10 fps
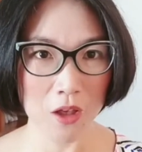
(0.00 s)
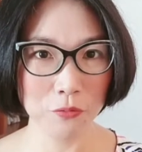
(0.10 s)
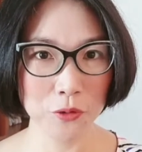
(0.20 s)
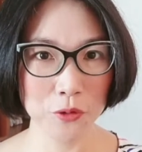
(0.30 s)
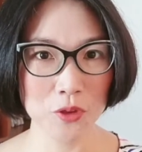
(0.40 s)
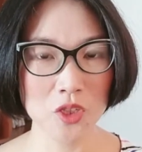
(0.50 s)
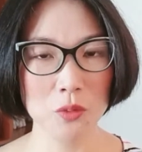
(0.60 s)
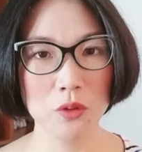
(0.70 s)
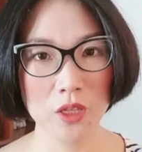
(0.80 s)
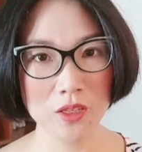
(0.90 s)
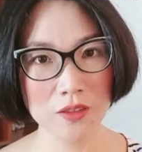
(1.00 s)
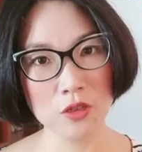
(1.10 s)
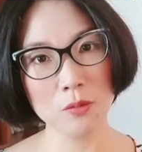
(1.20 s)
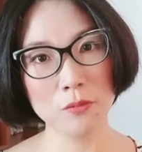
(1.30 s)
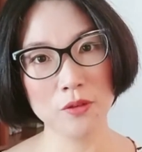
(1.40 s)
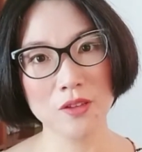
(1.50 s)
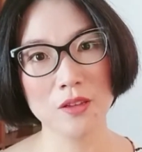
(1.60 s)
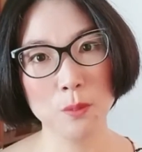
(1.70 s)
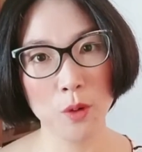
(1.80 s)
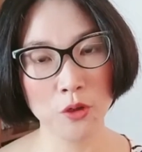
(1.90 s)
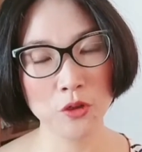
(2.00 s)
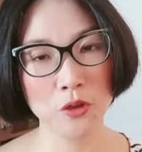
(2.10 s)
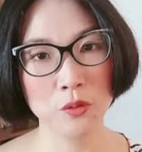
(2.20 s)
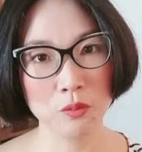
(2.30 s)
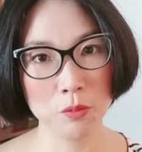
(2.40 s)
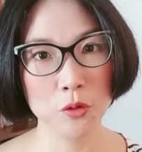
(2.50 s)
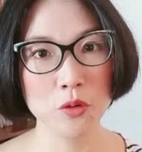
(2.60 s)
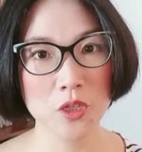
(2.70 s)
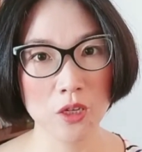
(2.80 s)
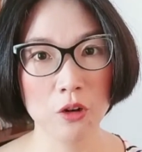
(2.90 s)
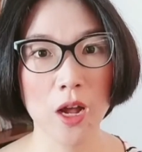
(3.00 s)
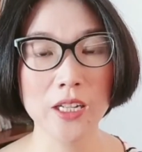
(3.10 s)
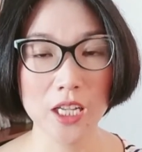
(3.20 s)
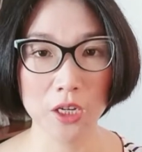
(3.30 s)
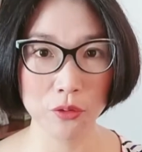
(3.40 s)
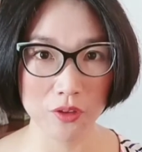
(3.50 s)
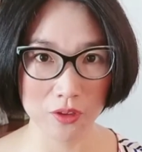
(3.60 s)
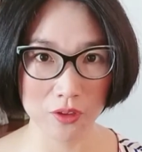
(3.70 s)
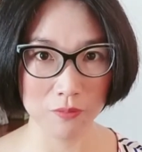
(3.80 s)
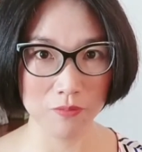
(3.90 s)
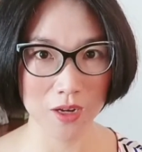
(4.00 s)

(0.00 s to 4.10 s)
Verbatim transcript: Of course, in such a business model built around ecosystem,